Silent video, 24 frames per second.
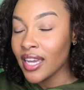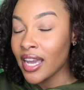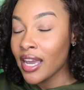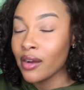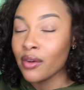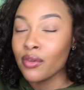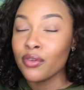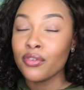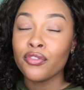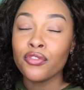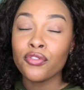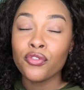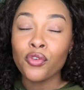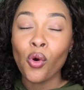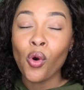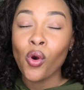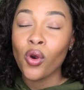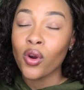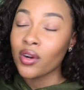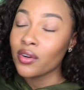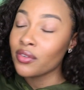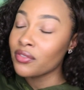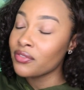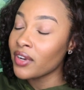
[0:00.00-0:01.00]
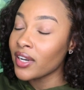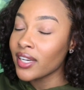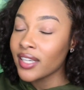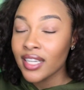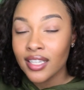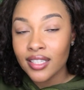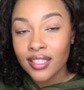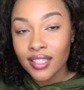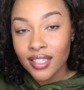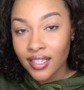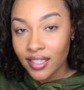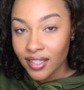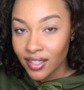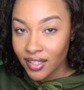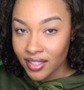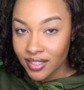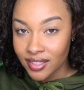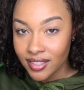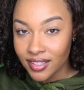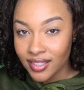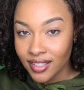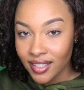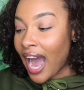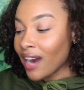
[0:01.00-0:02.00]
in four fucking
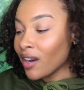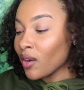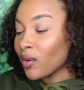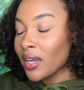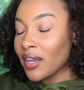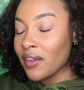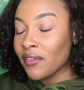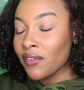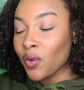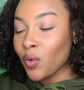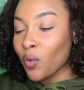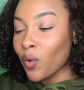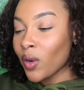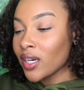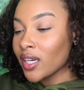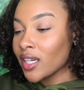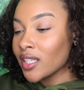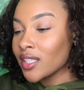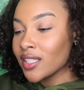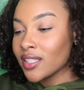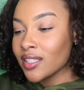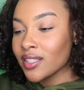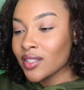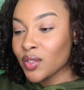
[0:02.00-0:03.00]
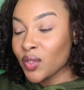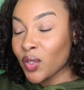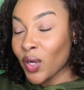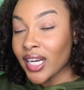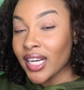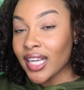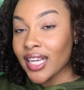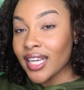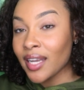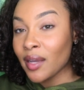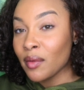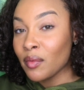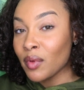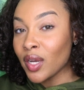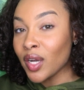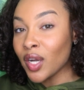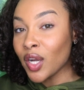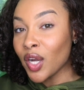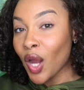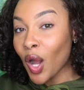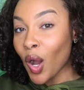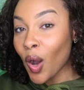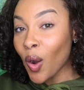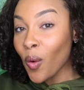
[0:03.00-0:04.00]
years. I don't even want to discredit him
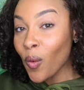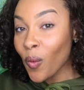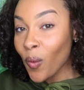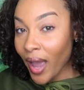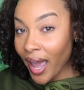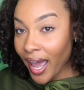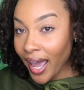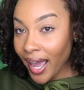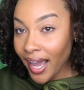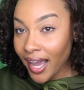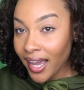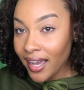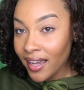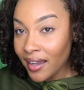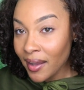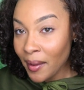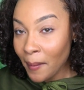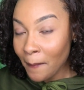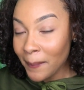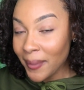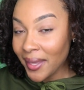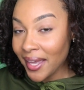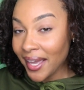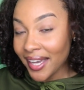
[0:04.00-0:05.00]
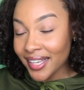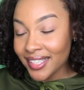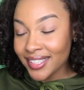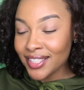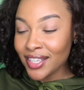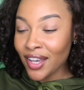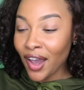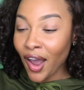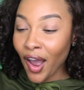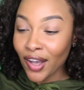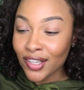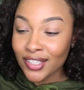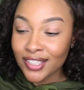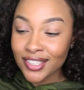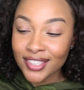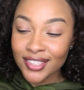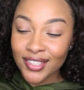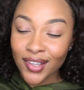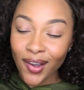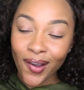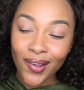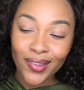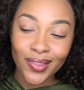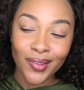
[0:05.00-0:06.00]
in no way because y'all
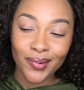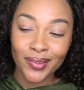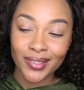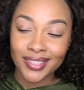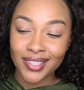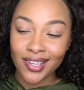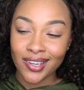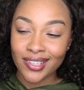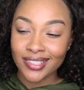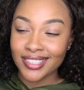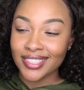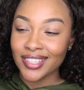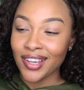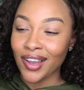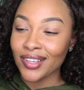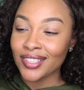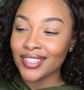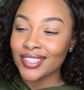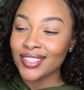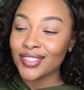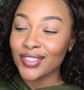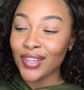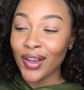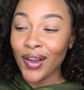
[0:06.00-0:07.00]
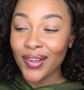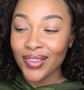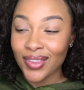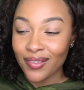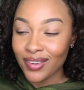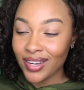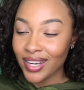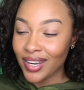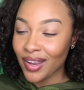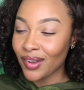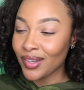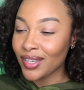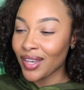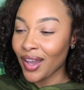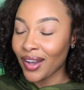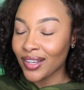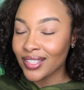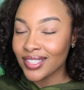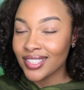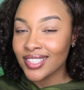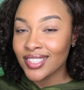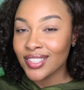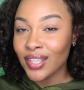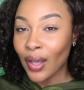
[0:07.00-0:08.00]
saw the results. Y'all saw the video.
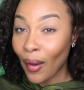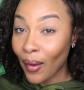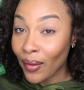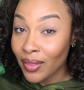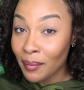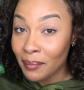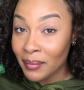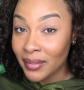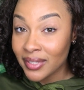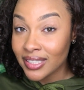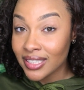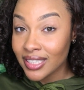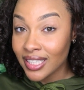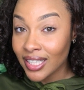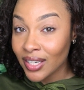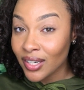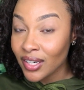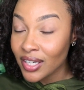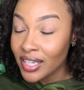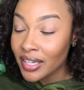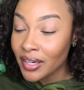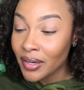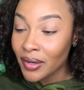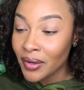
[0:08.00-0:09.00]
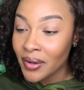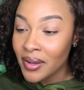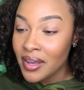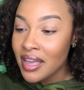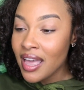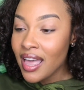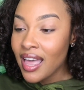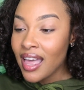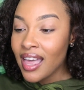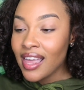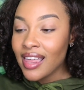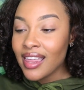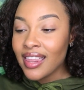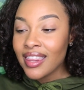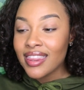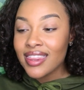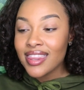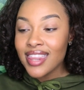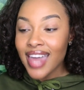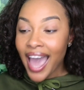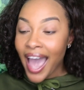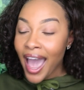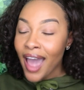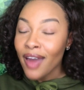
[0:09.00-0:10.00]
Y'all saw the material.
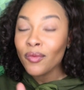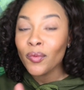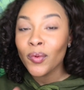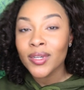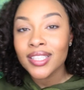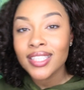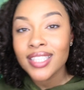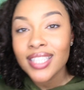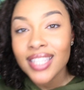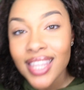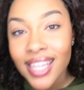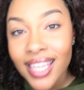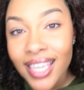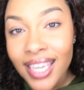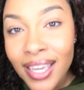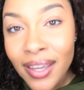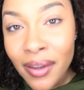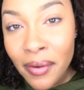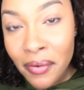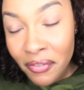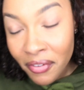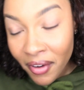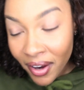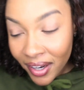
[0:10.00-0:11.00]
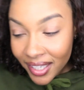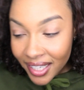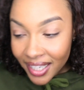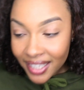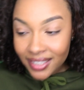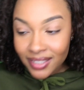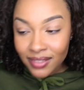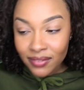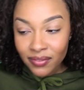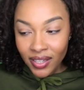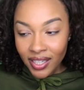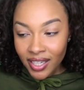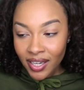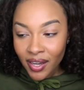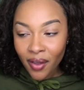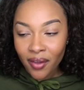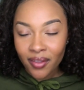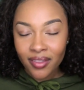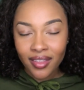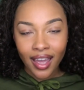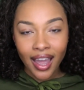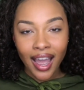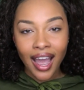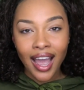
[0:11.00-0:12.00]
That was the funniest
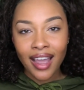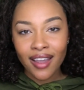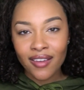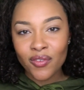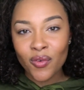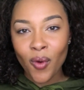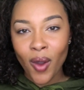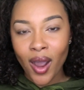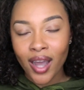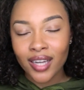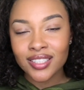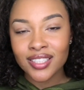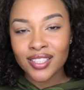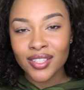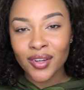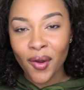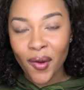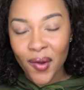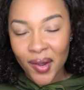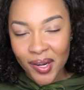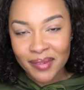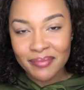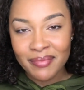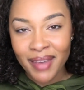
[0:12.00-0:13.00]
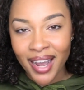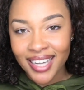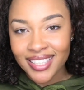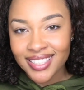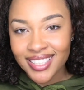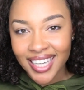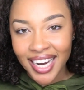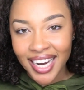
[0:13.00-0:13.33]
video that I've watched on my